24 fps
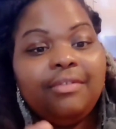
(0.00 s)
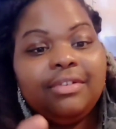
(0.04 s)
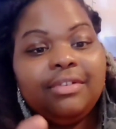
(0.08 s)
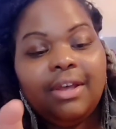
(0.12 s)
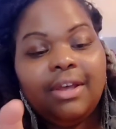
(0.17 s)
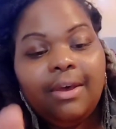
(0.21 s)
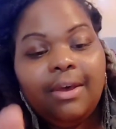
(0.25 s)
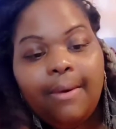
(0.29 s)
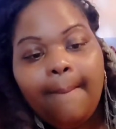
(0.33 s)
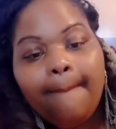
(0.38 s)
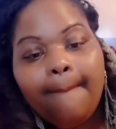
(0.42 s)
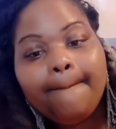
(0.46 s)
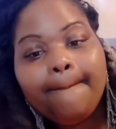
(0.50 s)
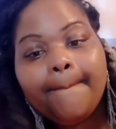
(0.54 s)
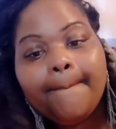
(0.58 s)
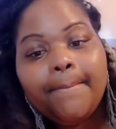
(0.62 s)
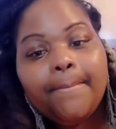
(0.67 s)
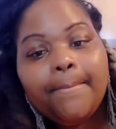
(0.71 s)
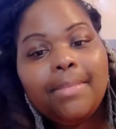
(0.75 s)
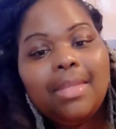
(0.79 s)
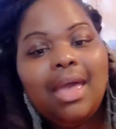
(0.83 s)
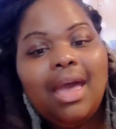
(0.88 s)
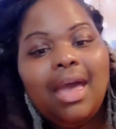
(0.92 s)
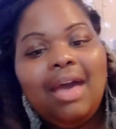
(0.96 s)
So
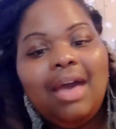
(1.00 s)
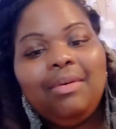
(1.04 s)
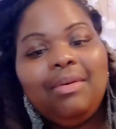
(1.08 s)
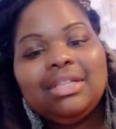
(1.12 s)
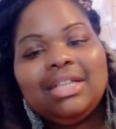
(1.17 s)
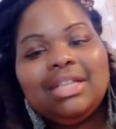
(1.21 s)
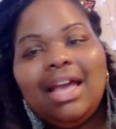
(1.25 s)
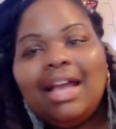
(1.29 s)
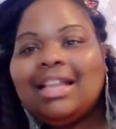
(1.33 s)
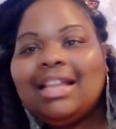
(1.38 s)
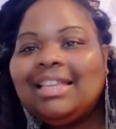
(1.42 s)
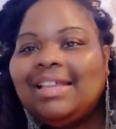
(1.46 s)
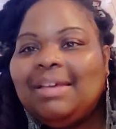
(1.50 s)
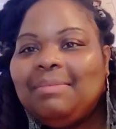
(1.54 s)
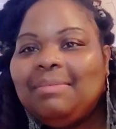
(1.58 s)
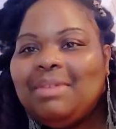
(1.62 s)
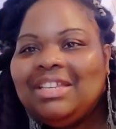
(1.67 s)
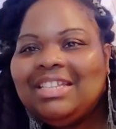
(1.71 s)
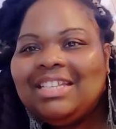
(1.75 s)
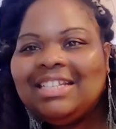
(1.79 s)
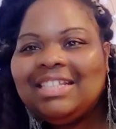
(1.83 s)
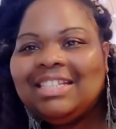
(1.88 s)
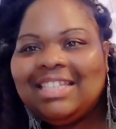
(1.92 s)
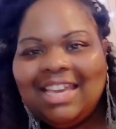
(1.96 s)
I was like, let me
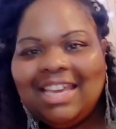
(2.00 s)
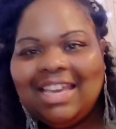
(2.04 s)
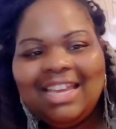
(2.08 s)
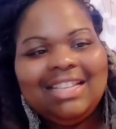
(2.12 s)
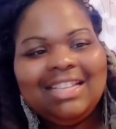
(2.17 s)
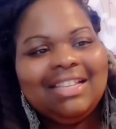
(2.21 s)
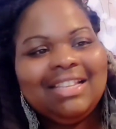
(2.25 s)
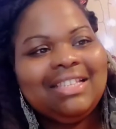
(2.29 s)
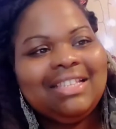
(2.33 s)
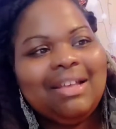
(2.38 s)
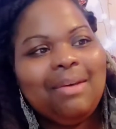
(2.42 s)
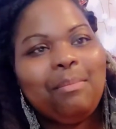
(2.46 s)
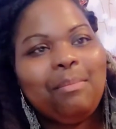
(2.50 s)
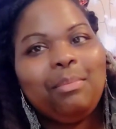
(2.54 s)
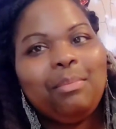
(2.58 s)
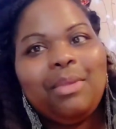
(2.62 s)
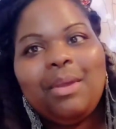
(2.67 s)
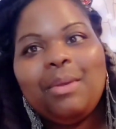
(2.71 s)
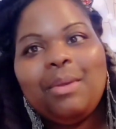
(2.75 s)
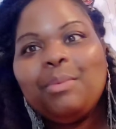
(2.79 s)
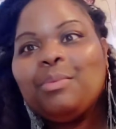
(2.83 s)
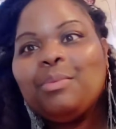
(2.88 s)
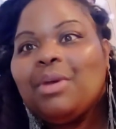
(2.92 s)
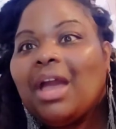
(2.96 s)
just get
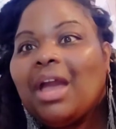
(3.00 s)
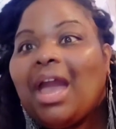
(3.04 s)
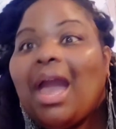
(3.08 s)
something,